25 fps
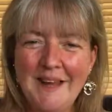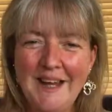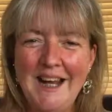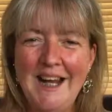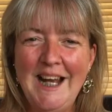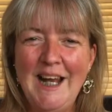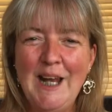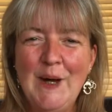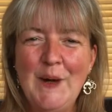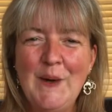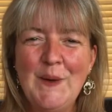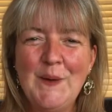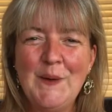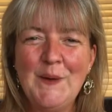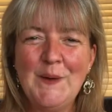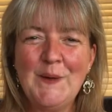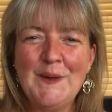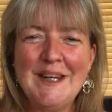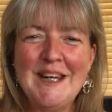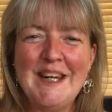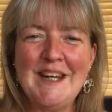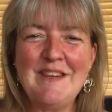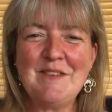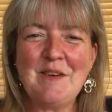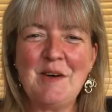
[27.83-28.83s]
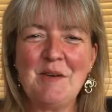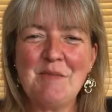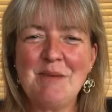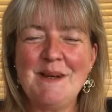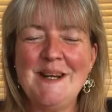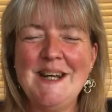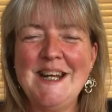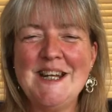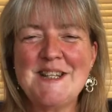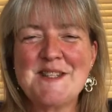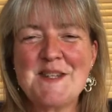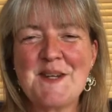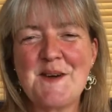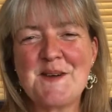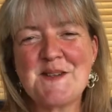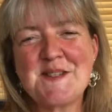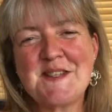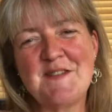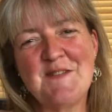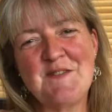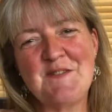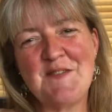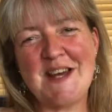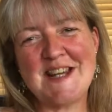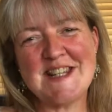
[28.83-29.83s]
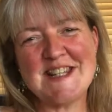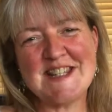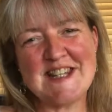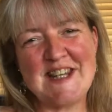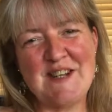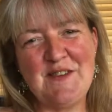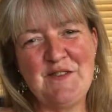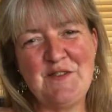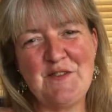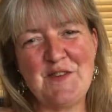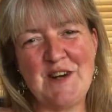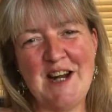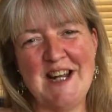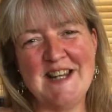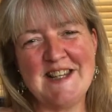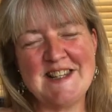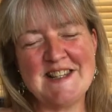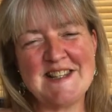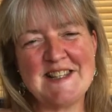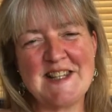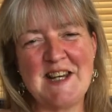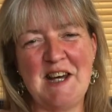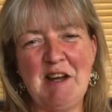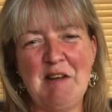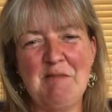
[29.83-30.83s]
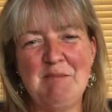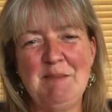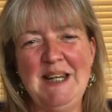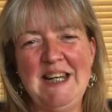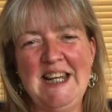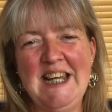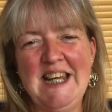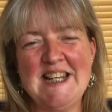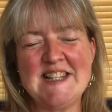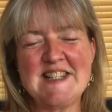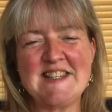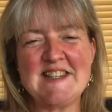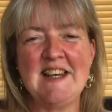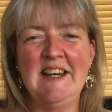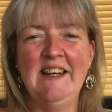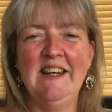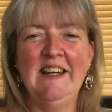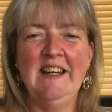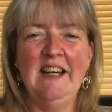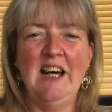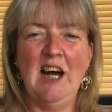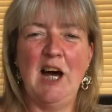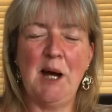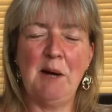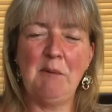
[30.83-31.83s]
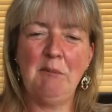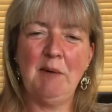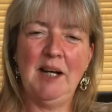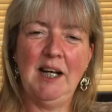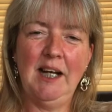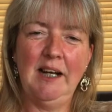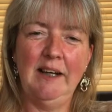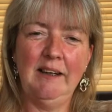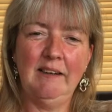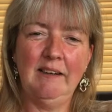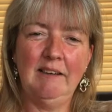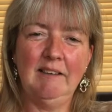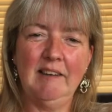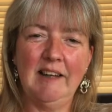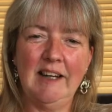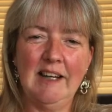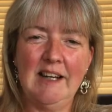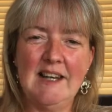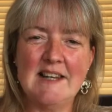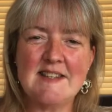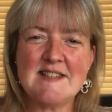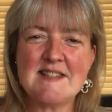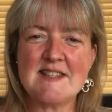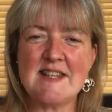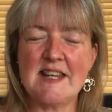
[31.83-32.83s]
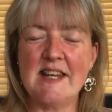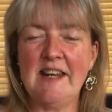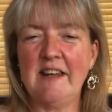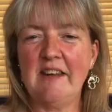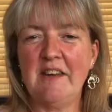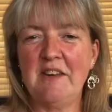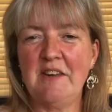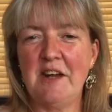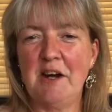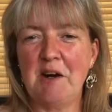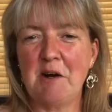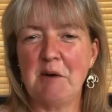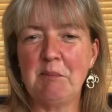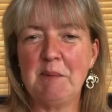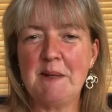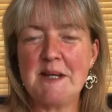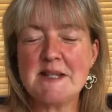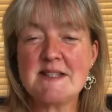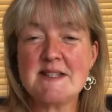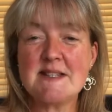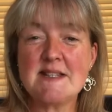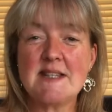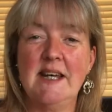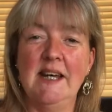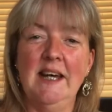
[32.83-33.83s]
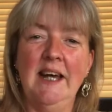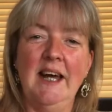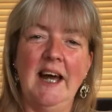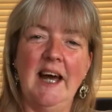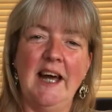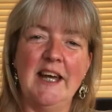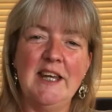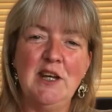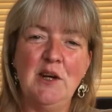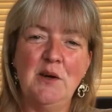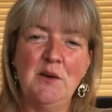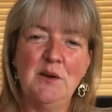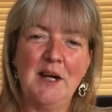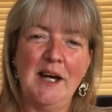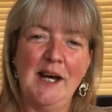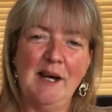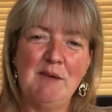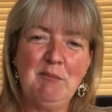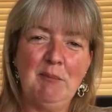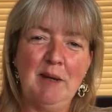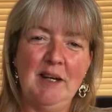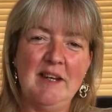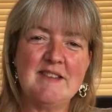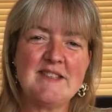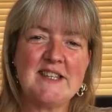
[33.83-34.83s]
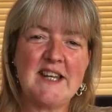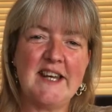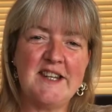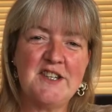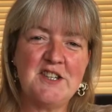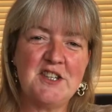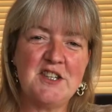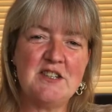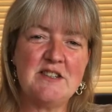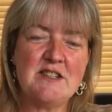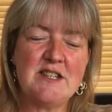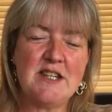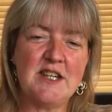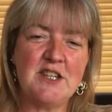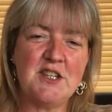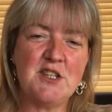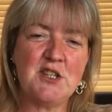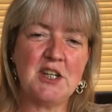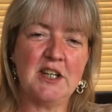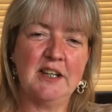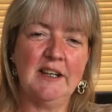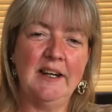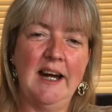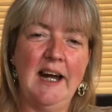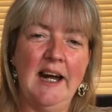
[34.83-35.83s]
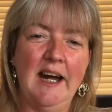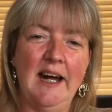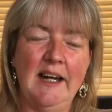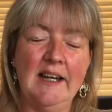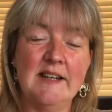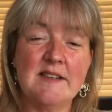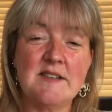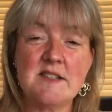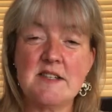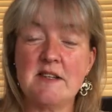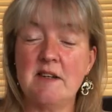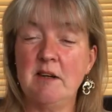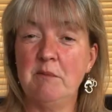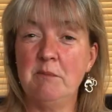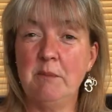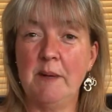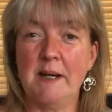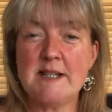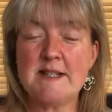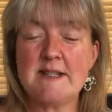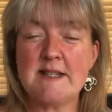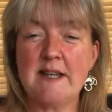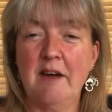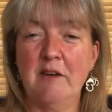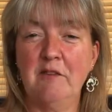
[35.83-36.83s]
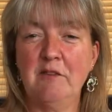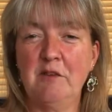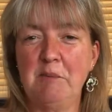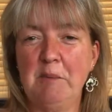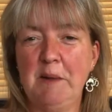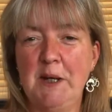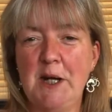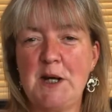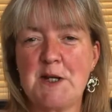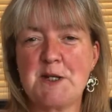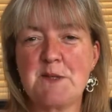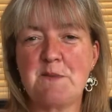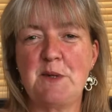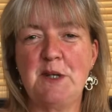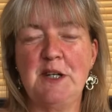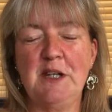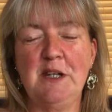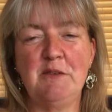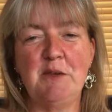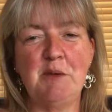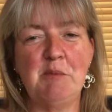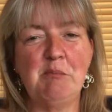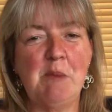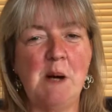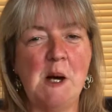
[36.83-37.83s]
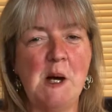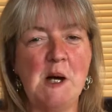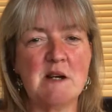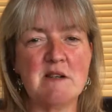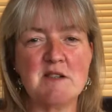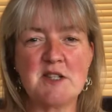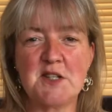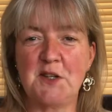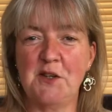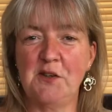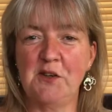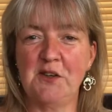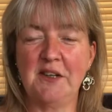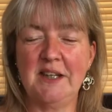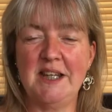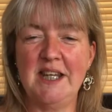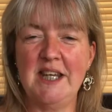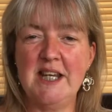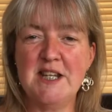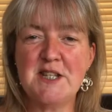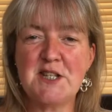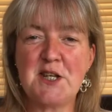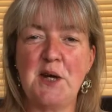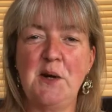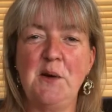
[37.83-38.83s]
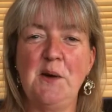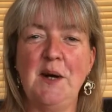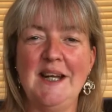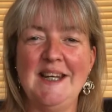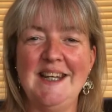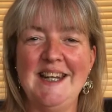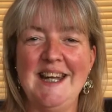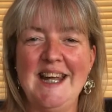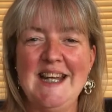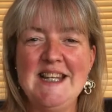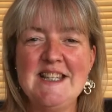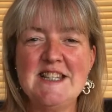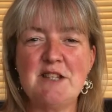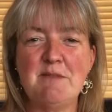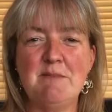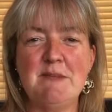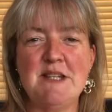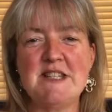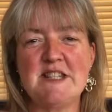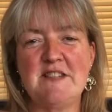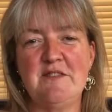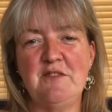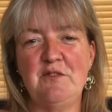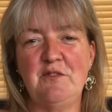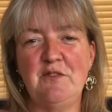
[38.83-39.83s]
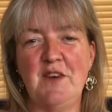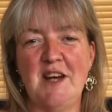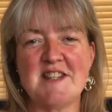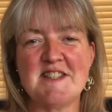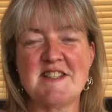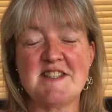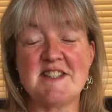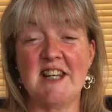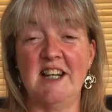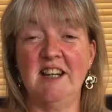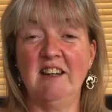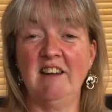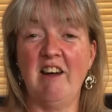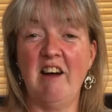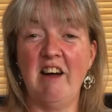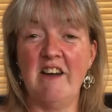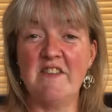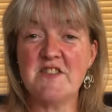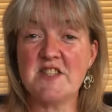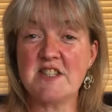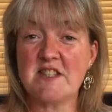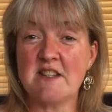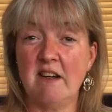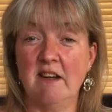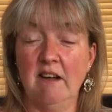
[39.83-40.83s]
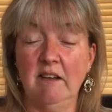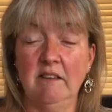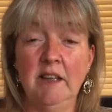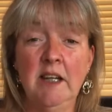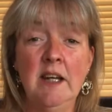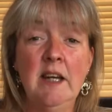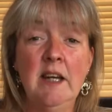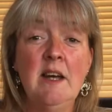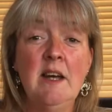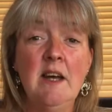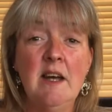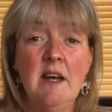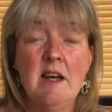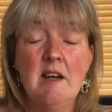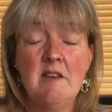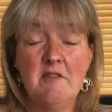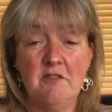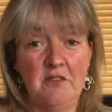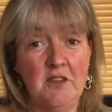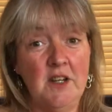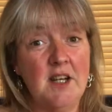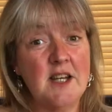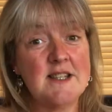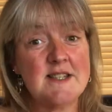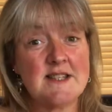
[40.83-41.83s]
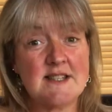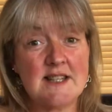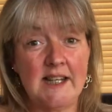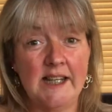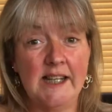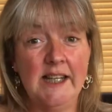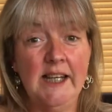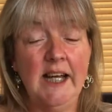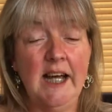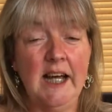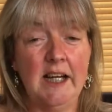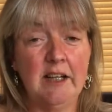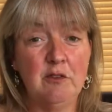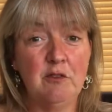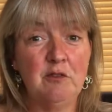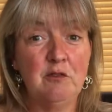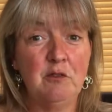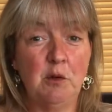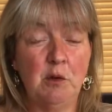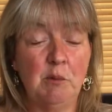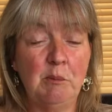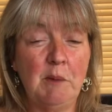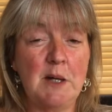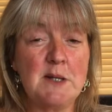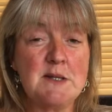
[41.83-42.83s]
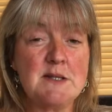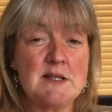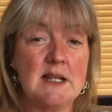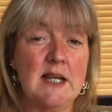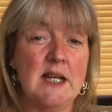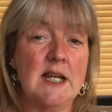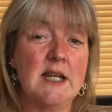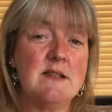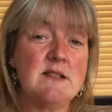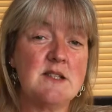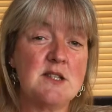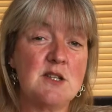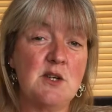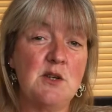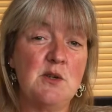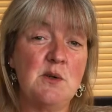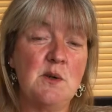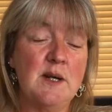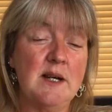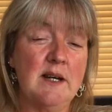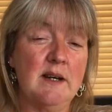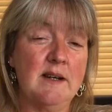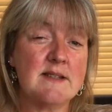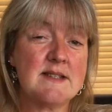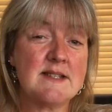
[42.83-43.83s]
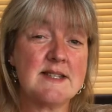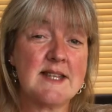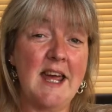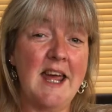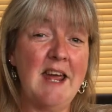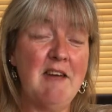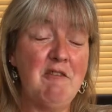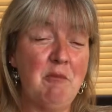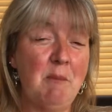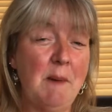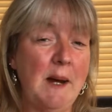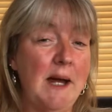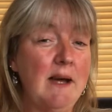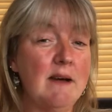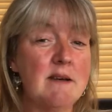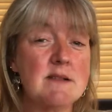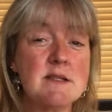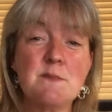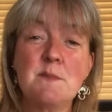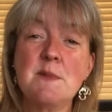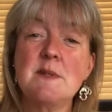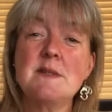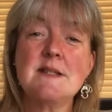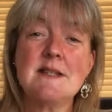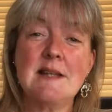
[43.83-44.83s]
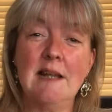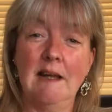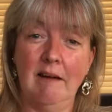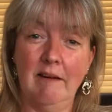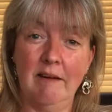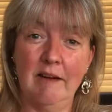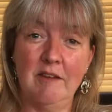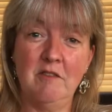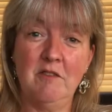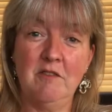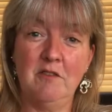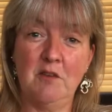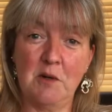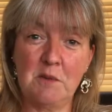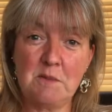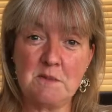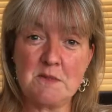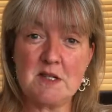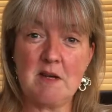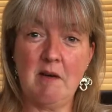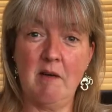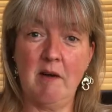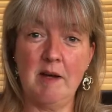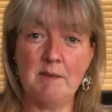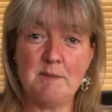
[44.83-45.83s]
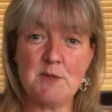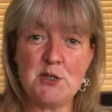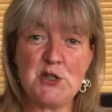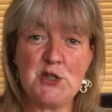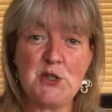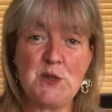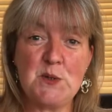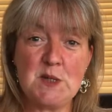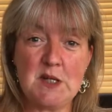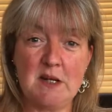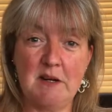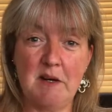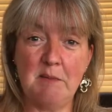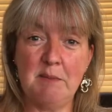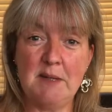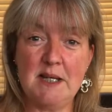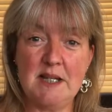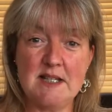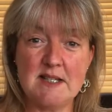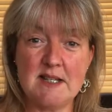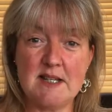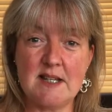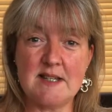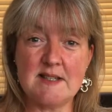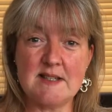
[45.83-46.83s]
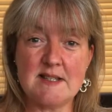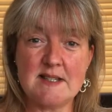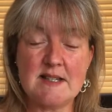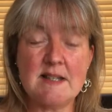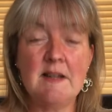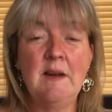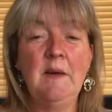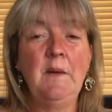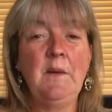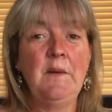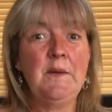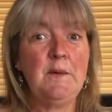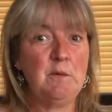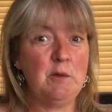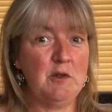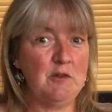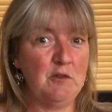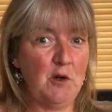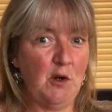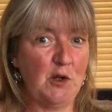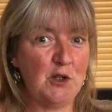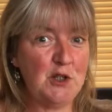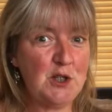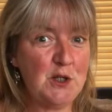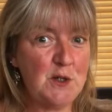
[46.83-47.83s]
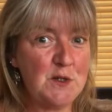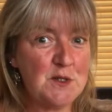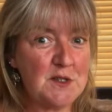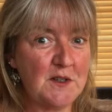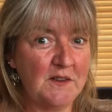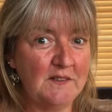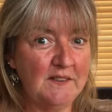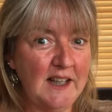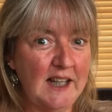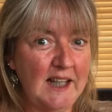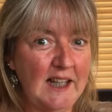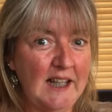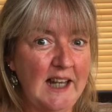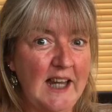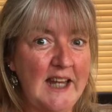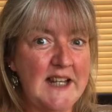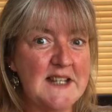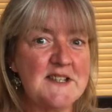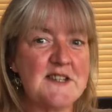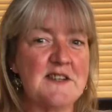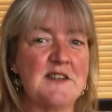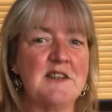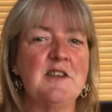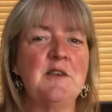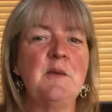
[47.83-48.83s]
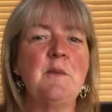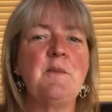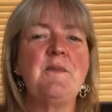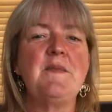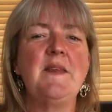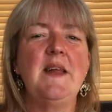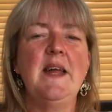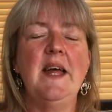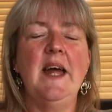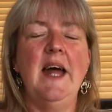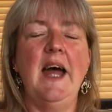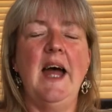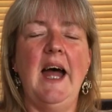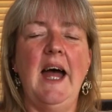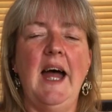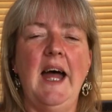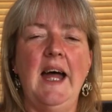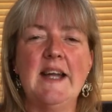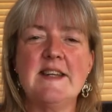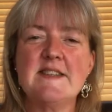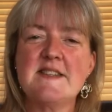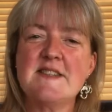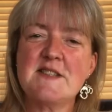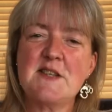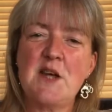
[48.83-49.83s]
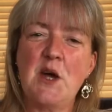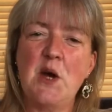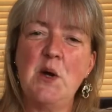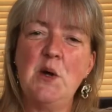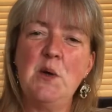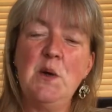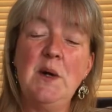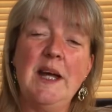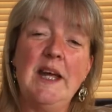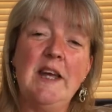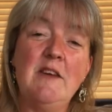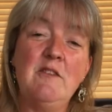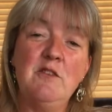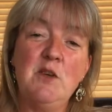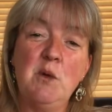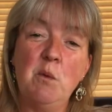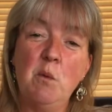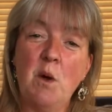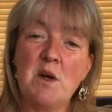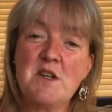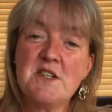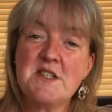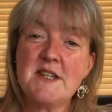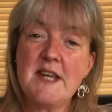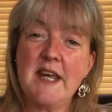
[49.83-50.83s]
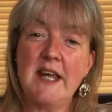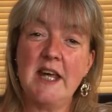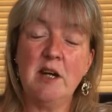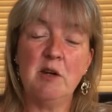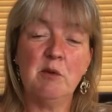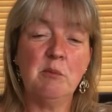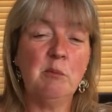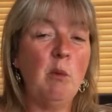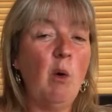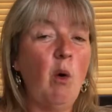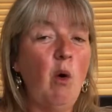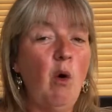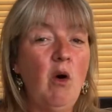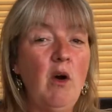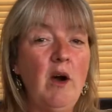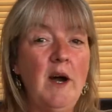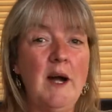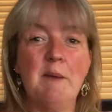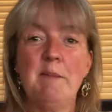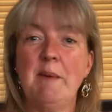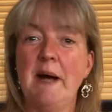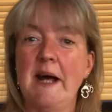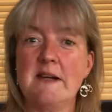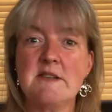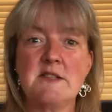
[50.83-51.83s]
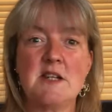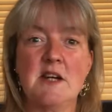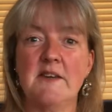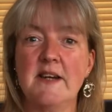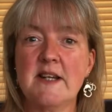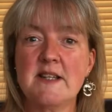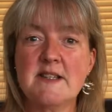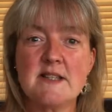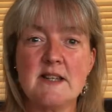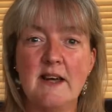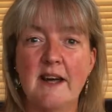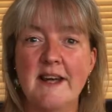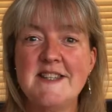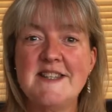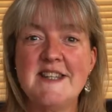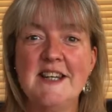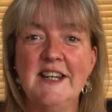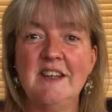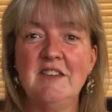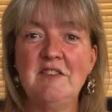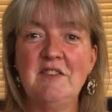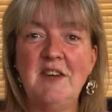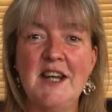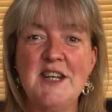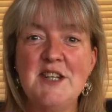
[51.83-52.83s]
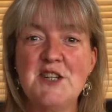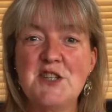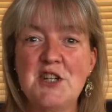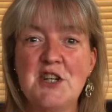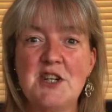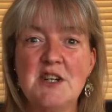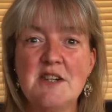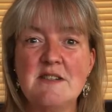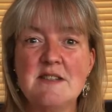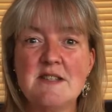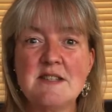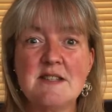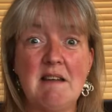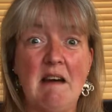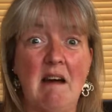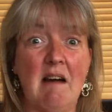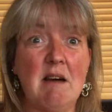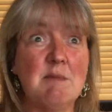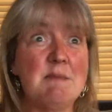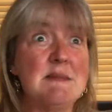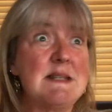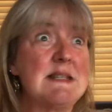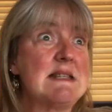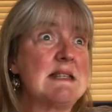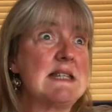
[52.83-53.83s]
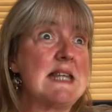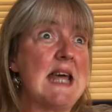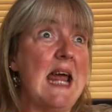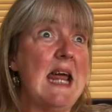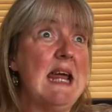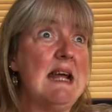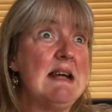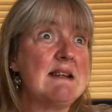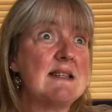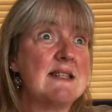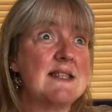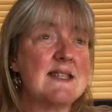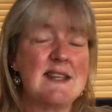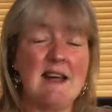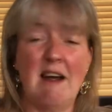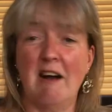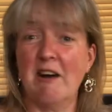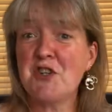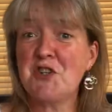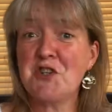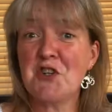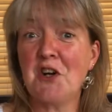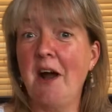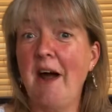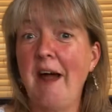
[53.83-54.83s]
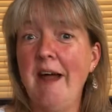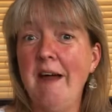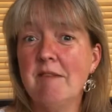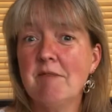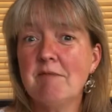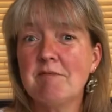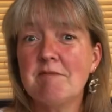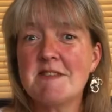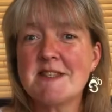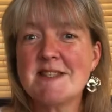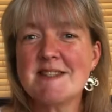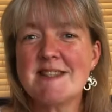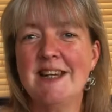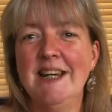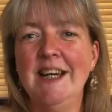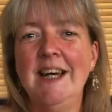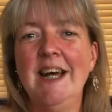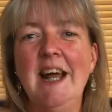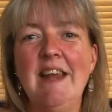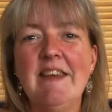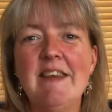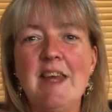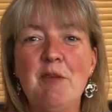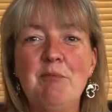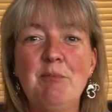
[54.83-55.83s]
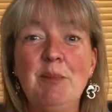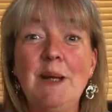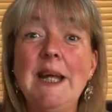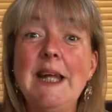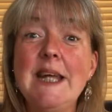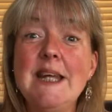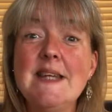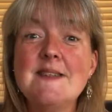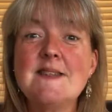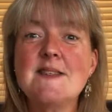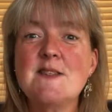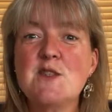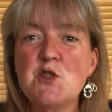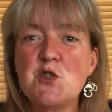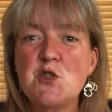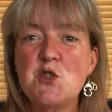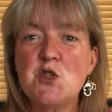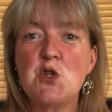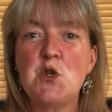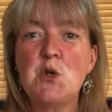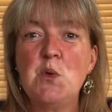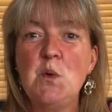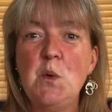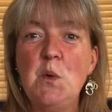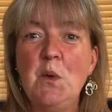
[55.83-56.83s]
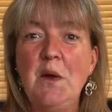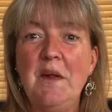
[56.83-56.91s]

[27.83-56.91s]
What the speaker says: Hello Keto Bonitos and fasting friends, I'm Liz. I'm a clinical holistic therapist, a yoga and meditation teacher, and myself and my husband have embarked on a keto and intermittent fasting lifestyle. Firstly and foremostly to save my husband's life from type 2 diabetes. We've got news on that later. And so if you want to hear more about our exciting adventures, our mistakes, our triumphs, then please do